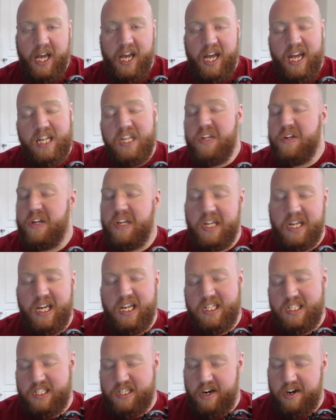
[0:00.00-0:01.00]
and you can
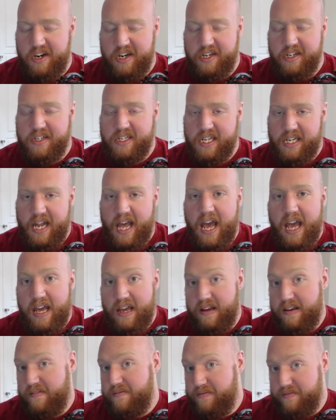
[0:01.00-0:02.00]
get started
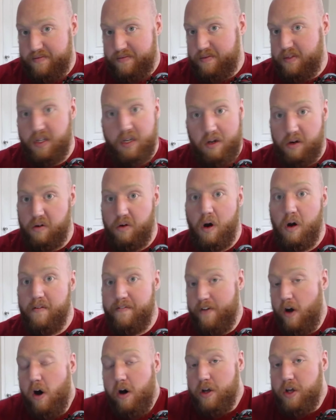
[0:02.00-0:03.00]
today
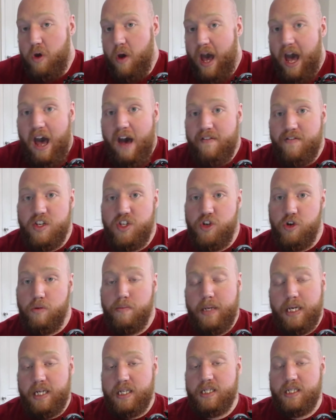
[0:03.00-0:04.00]
if all you have is your
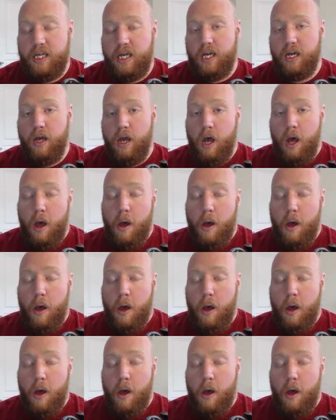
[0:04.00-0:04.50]
PC,